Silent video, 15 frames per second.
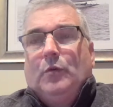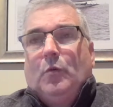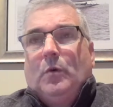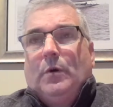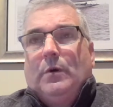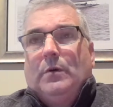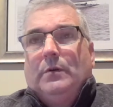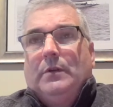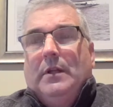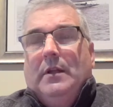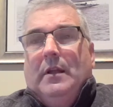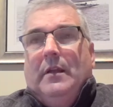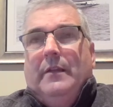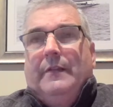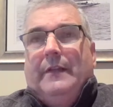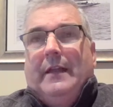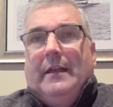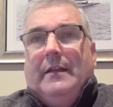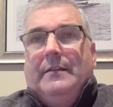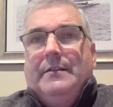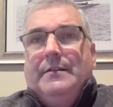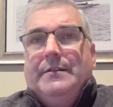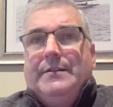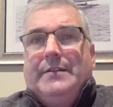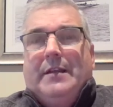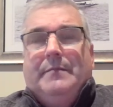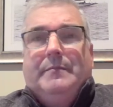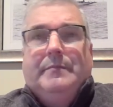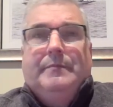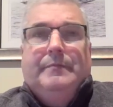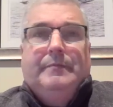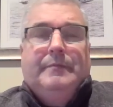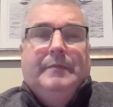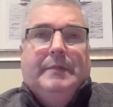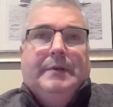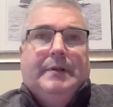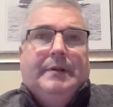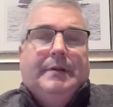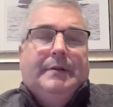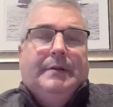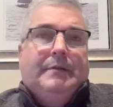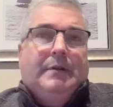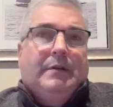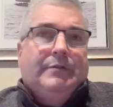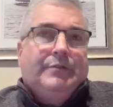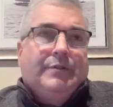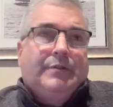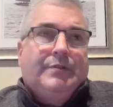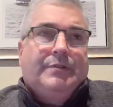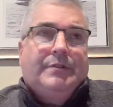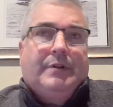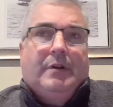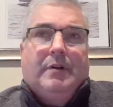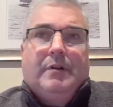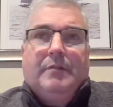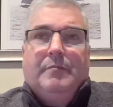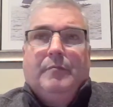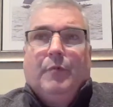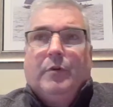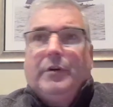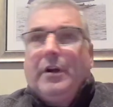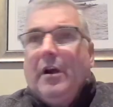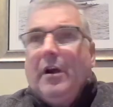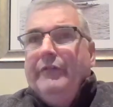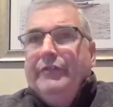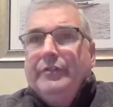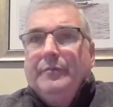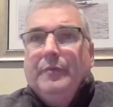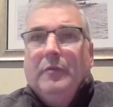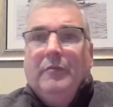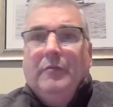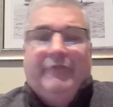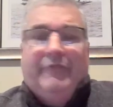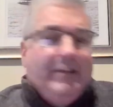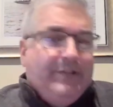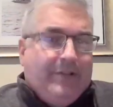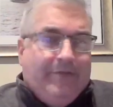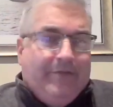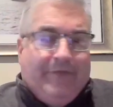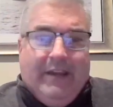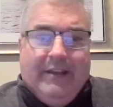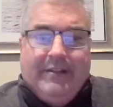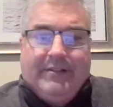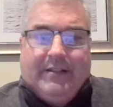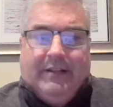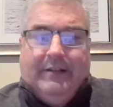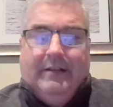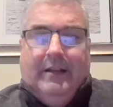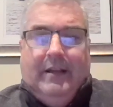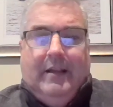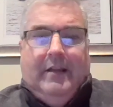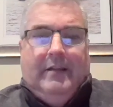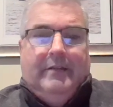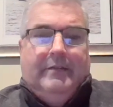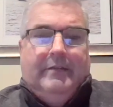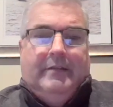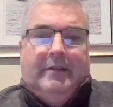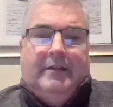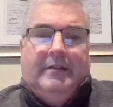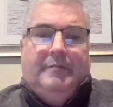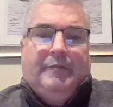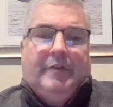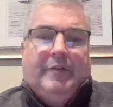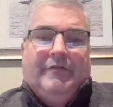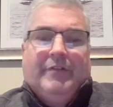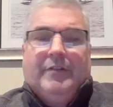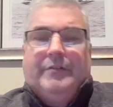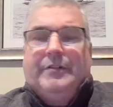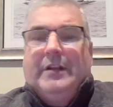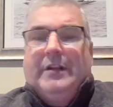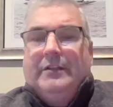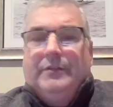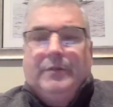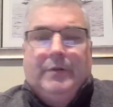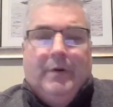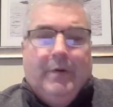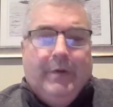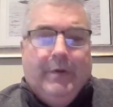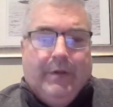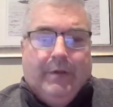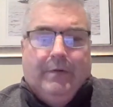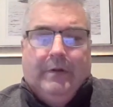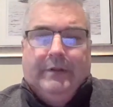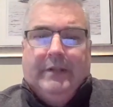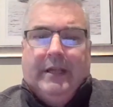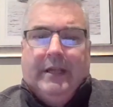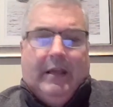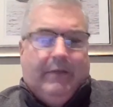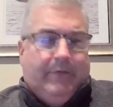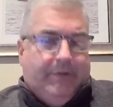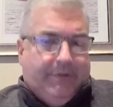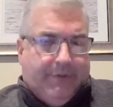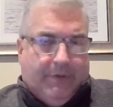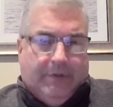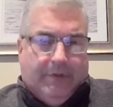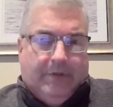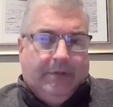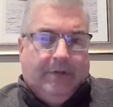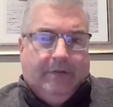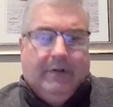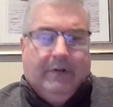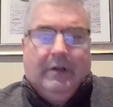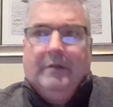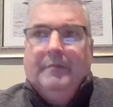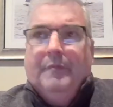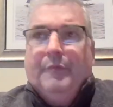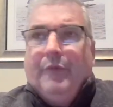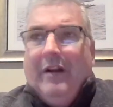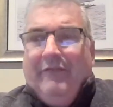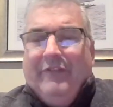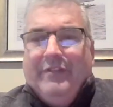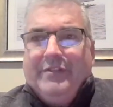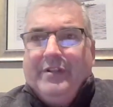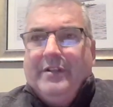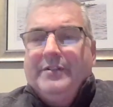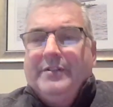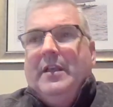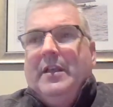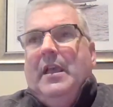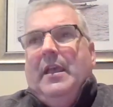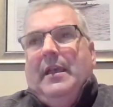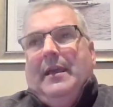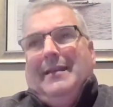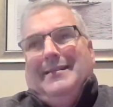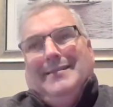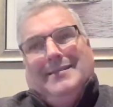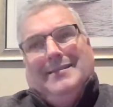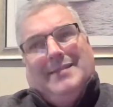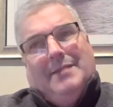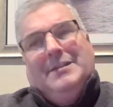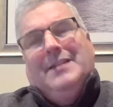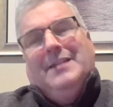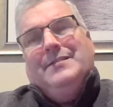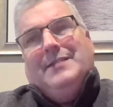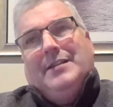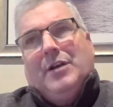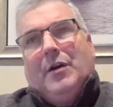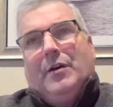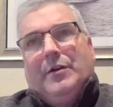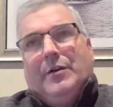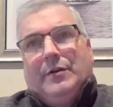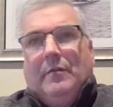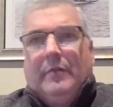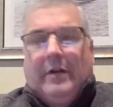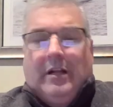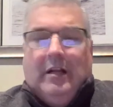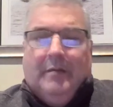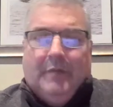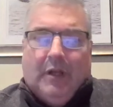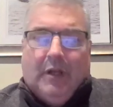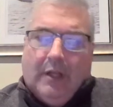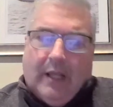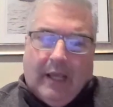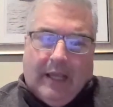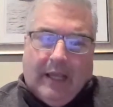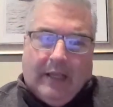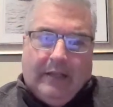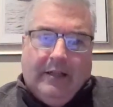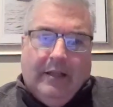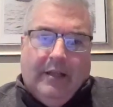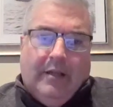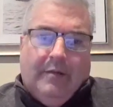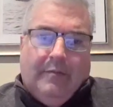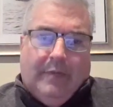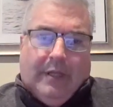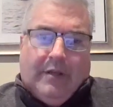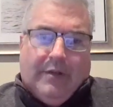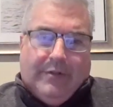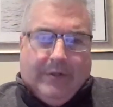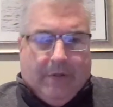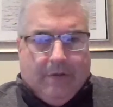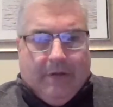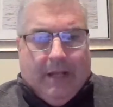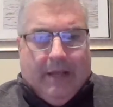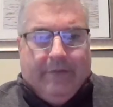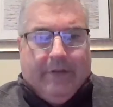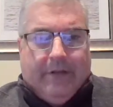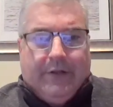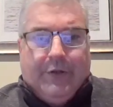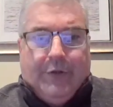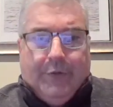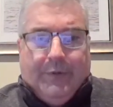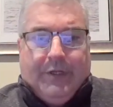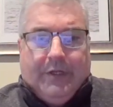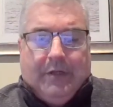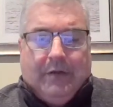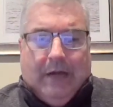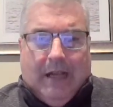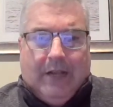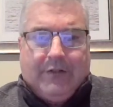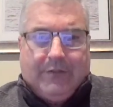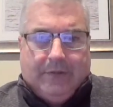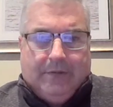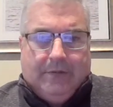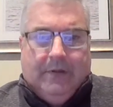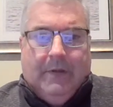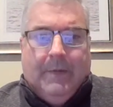the world that some uh, cultures are more comfortable face to face and they prefer to get to know you and they have certain uh, preferences. And sometimes that's hard to overcome online because you don't have that human interaction.